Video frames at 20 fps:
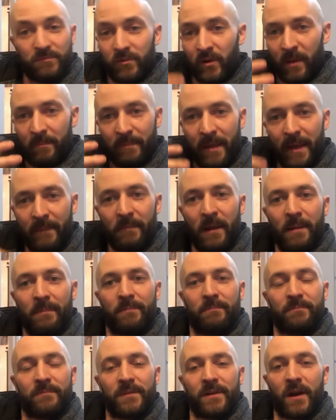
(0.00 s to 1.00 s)
Brought back my,
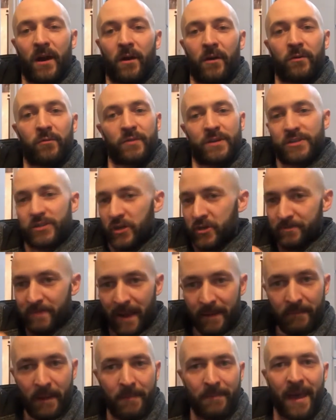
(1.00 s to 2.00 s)
you know, recharged
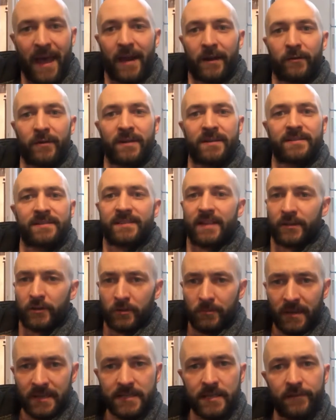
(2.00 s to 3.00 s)
back my batteries,
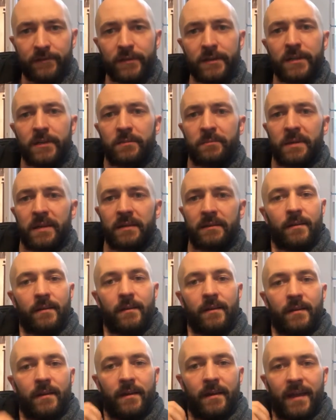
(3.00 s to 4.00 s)
centered myself a little bit.
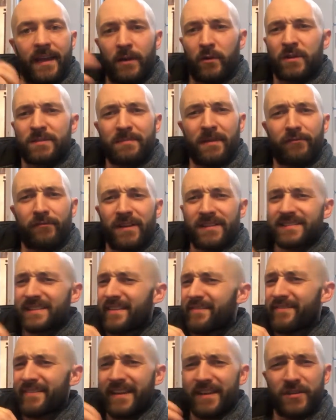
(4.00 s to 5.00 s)
Anyways, my friends,
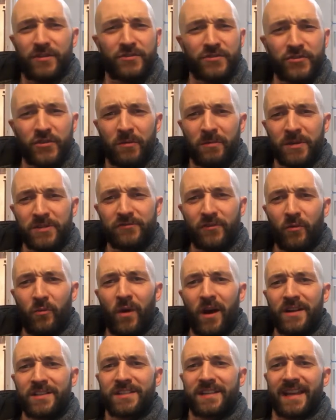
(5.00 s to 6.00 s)
thank you so much for
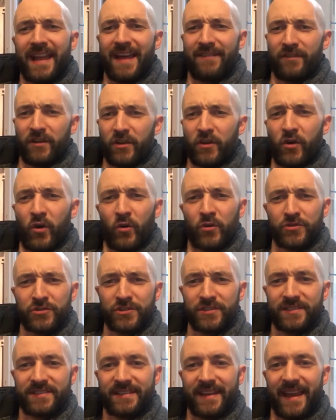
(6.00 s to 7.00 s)
watching. Have a
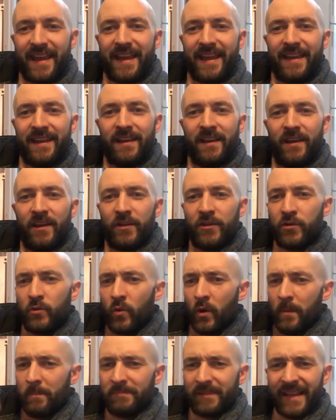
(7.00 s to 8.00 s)
gorgeous day.
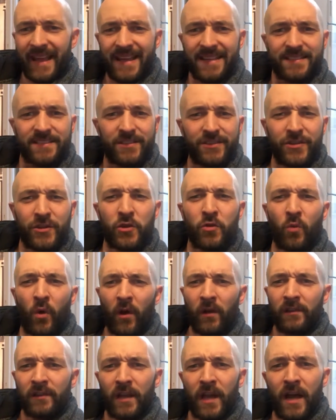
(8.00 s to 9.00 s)
You are blessed. You
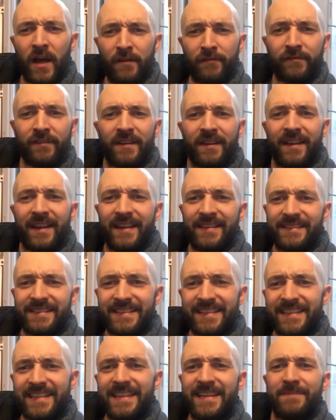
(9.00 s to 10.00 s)
are loved. And
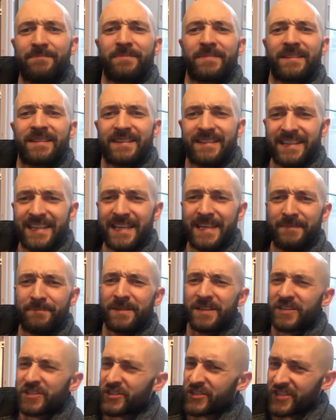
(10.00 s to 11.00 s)
keep
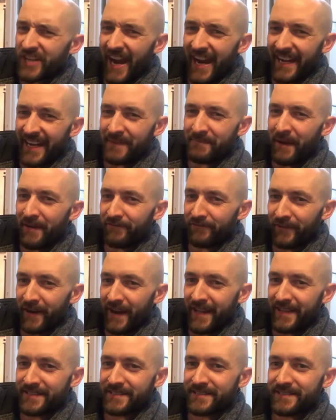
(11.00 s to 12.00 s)
shining, my
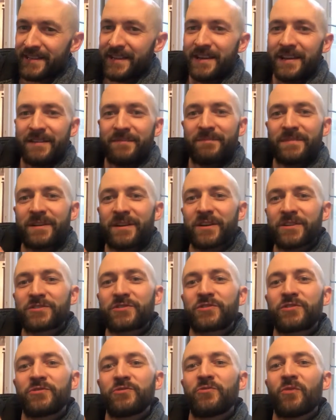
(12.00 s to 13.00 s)
friends,
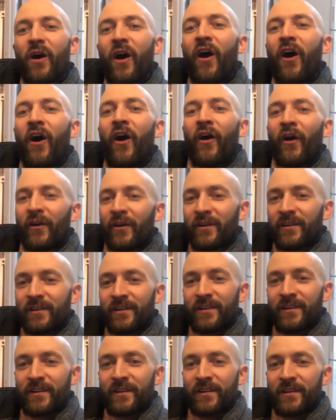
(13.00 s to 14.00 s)
because you are
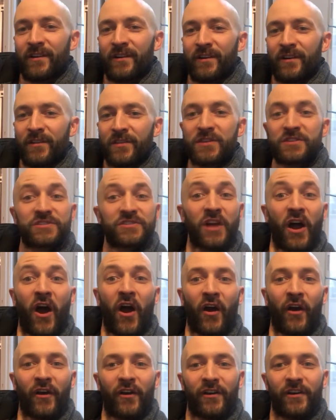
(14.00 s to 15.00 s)
the
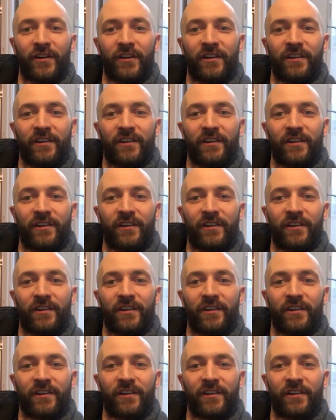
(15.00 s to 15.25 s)
star.